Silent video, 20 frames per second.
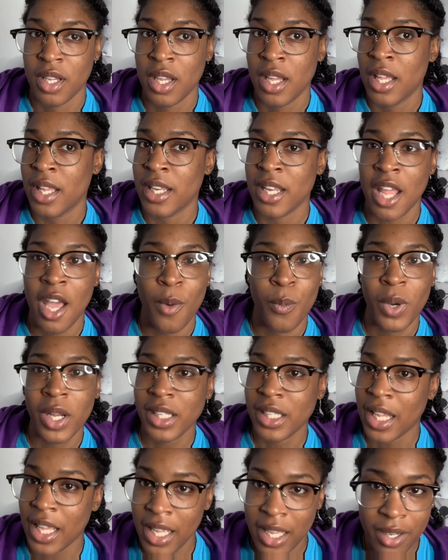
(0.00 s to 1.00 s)
Now, what
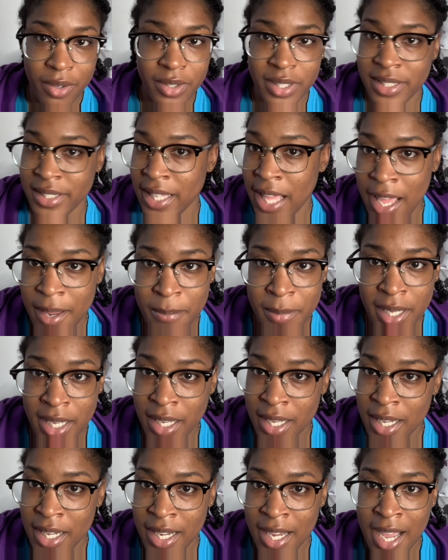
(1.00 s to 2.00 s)
the hell does that
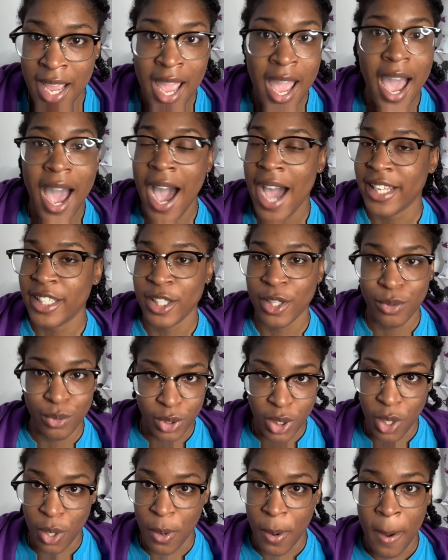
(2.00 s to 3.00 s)
mean? I don't
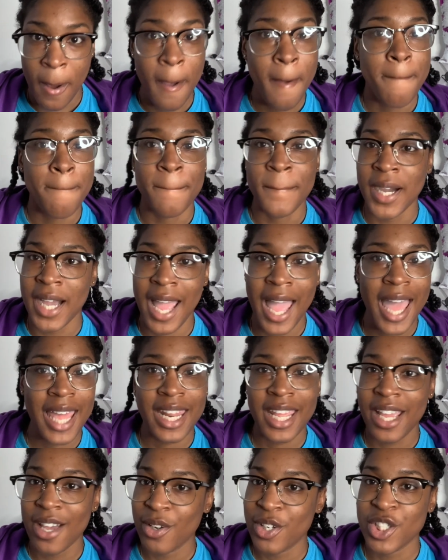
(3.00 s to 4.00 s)
know. But how the
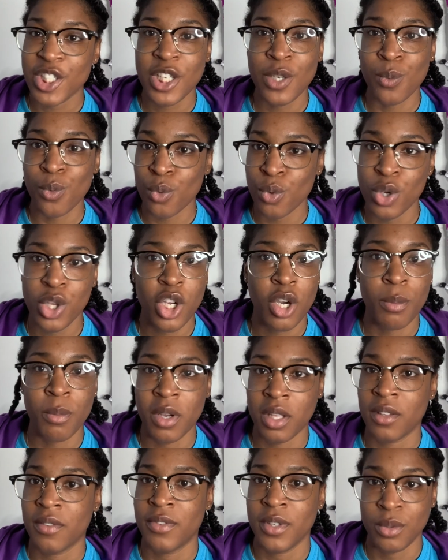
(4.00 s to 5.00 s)
hell did she ruin your
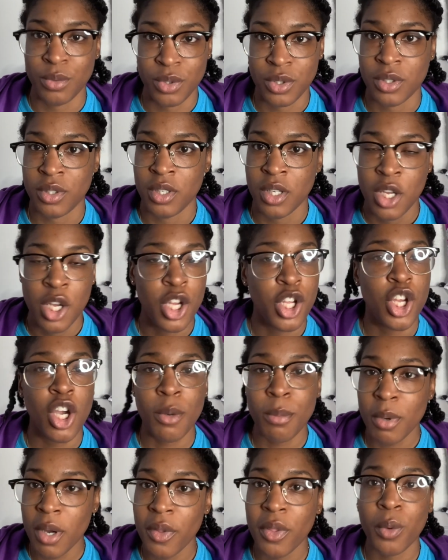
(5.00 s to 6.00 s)
brother's future? Your
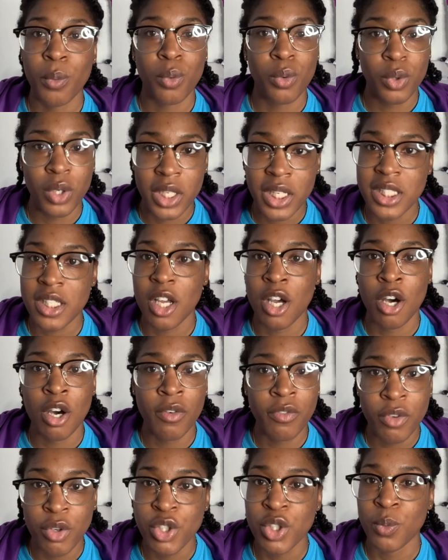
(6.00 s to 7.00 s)
brother ruined his own
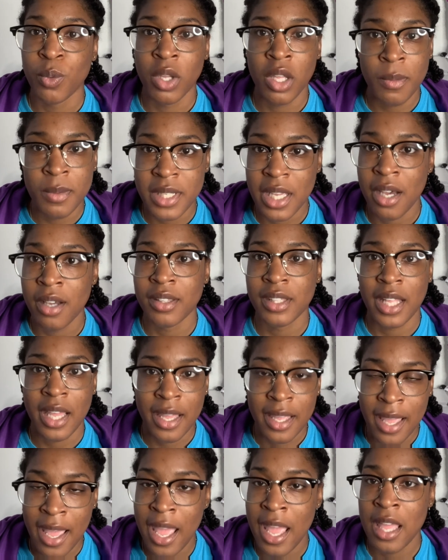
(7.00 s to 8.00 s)
future when he was out there
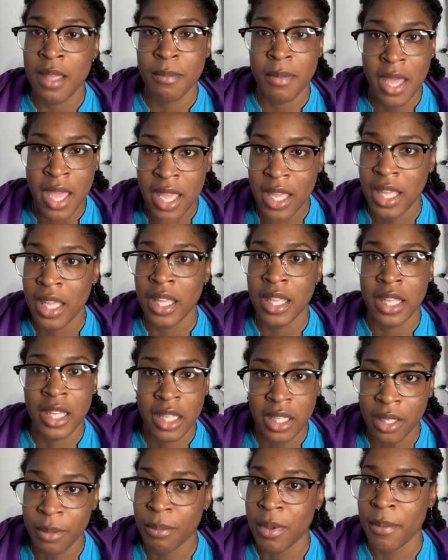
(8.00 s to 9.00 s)
gang banging,
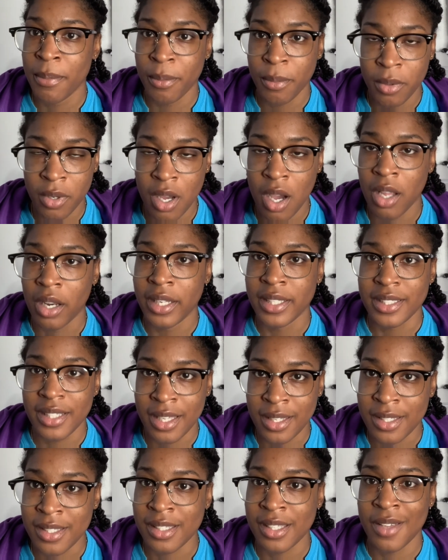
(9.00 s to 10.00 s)
killing people and all this
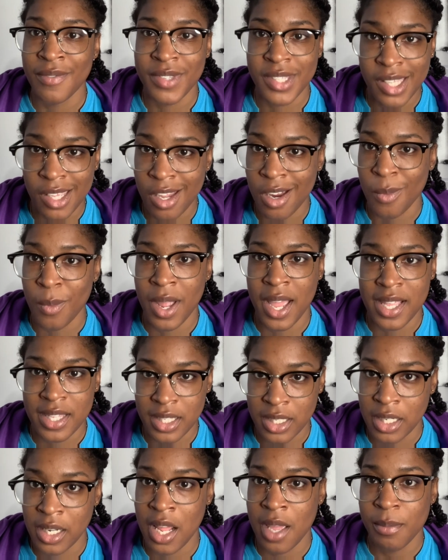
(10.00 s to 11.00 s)
other stuff, terrorizing
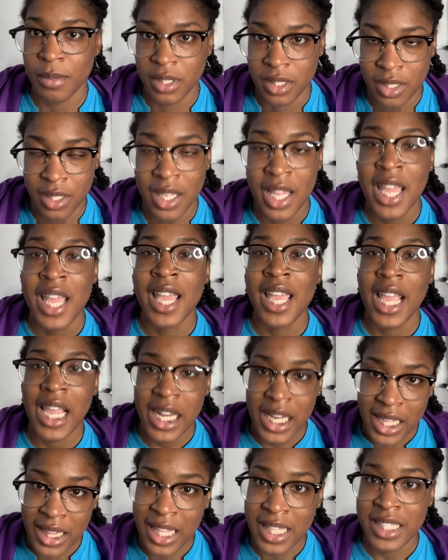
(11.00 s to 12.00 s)
the neighborhood. He
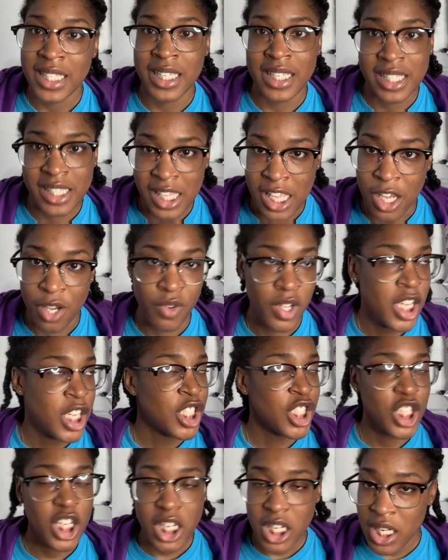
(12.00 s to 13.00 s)
did that to himself.
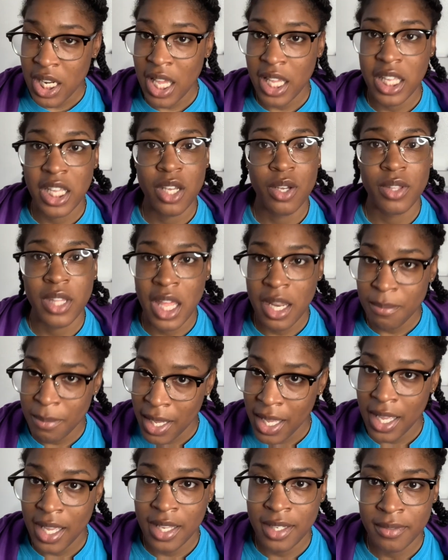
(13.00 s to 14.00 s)
She did not kill that
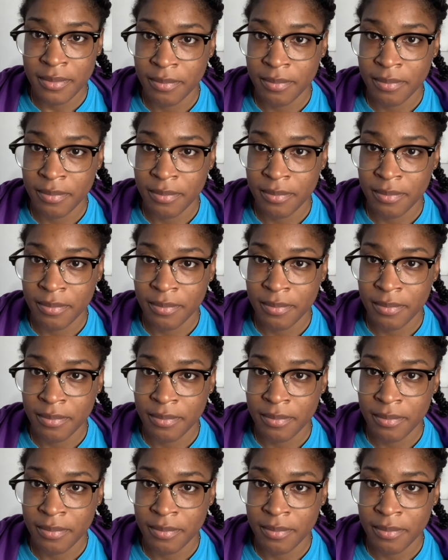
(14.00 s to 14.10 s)
man.